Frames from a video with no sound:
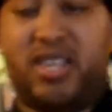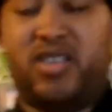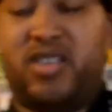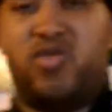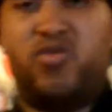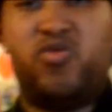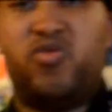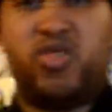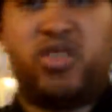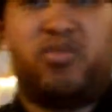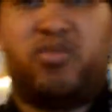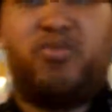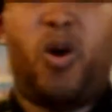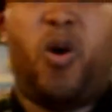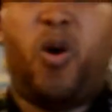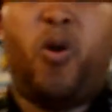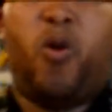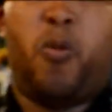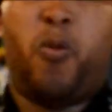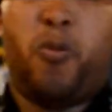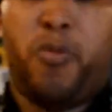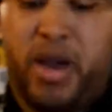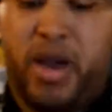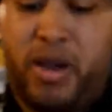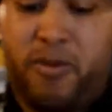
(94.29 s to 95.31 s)
to use some
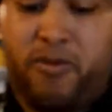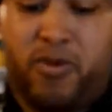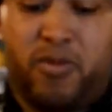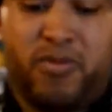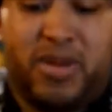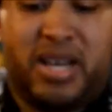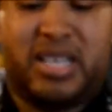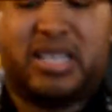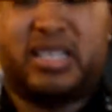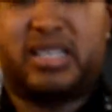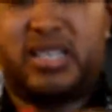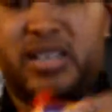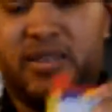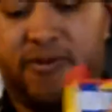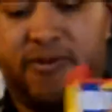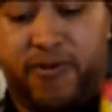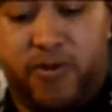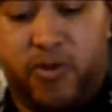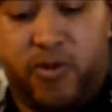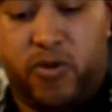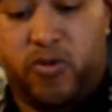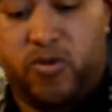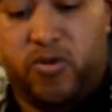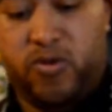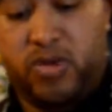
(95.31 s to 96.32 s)
old bay with my
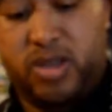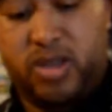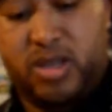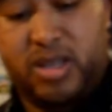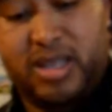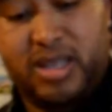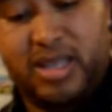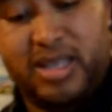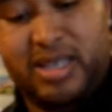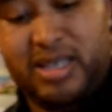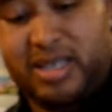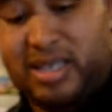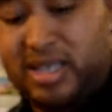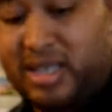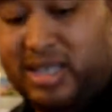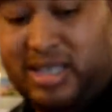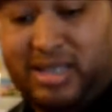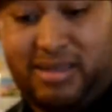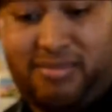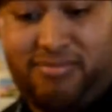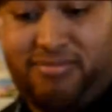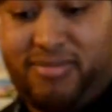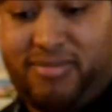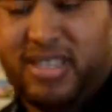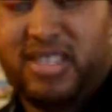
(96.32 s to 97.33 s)
seafood. It's
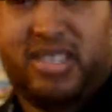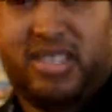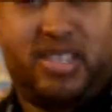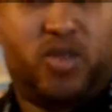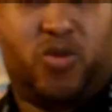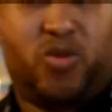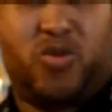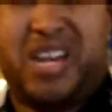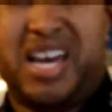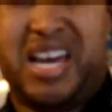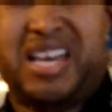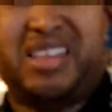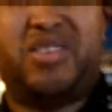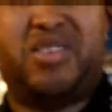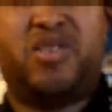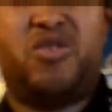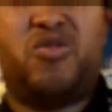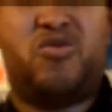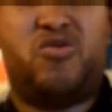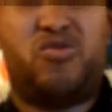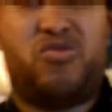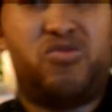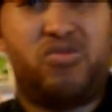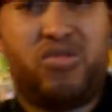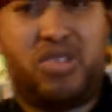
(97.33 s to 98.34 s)
just it's just what I do.
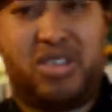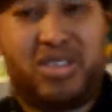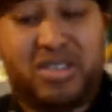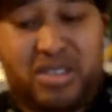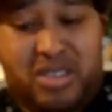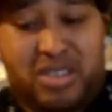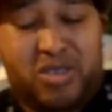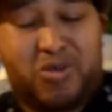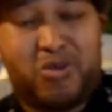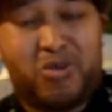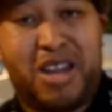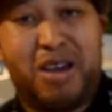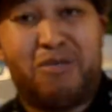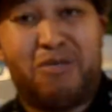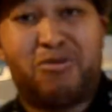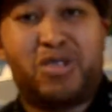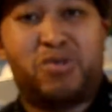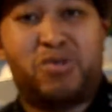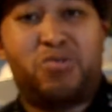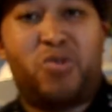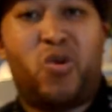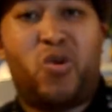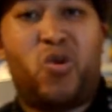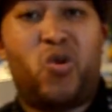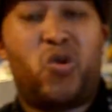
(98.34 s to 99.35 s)
It's just what I was
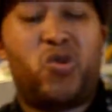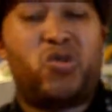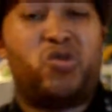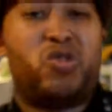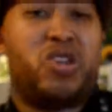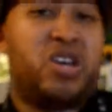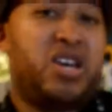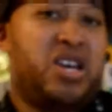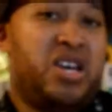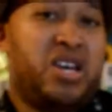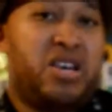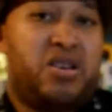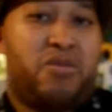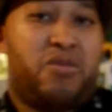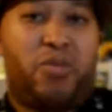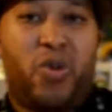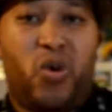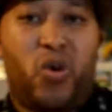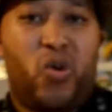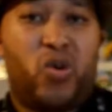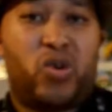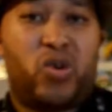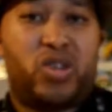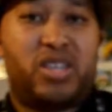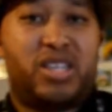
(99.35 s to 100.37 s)
born
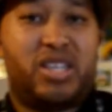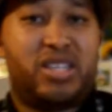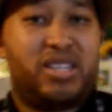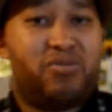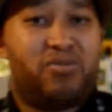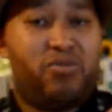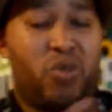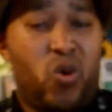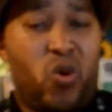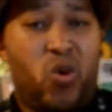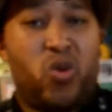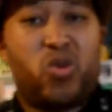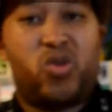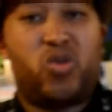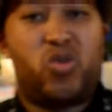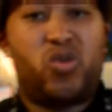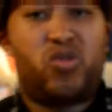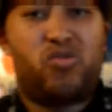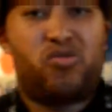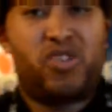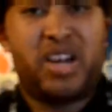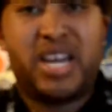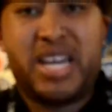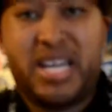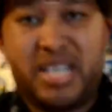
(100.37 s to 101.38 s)
born in, born on,
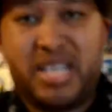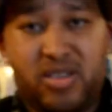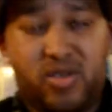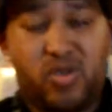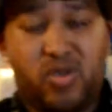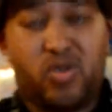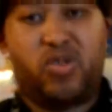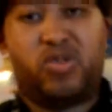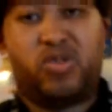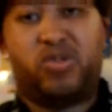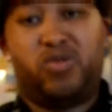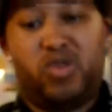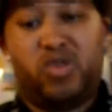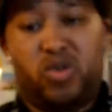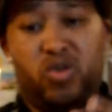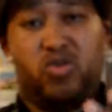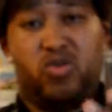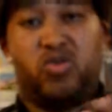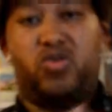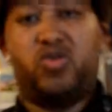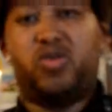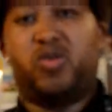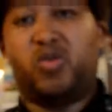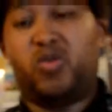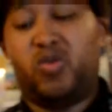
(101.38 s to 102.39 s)
raised on, so you
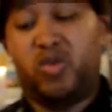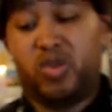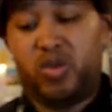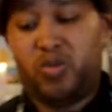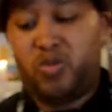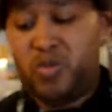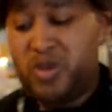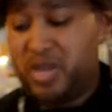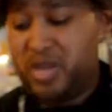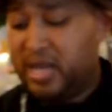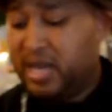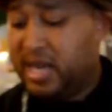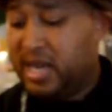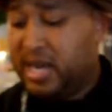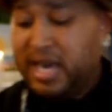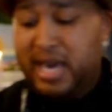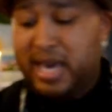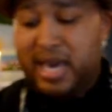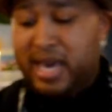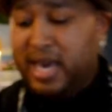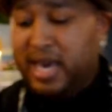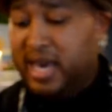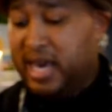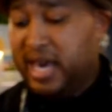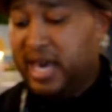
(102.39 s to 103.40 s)
so to speak.
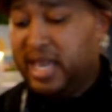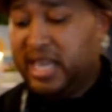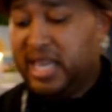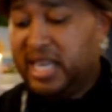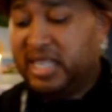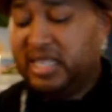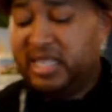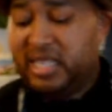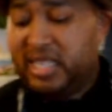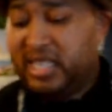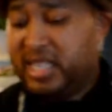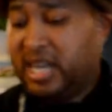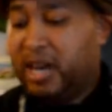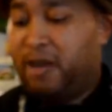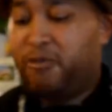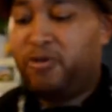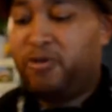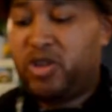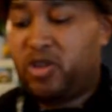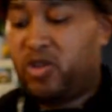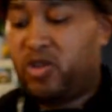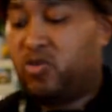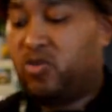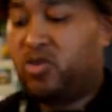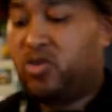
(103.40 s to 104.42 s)
And that's just how we
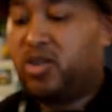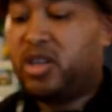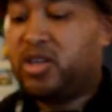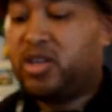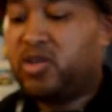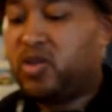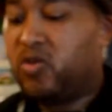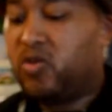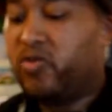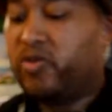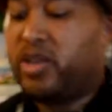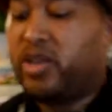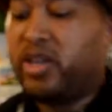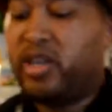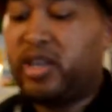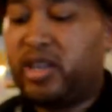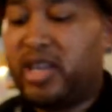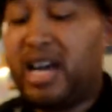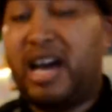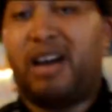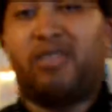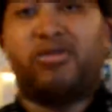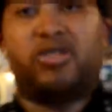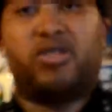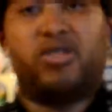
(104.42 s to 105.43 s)
do things over here at the
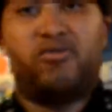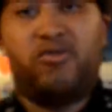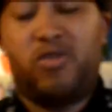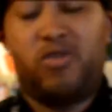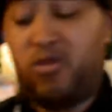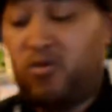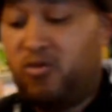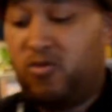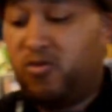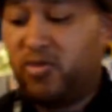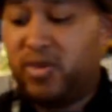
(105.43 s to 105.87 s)
House of Rome.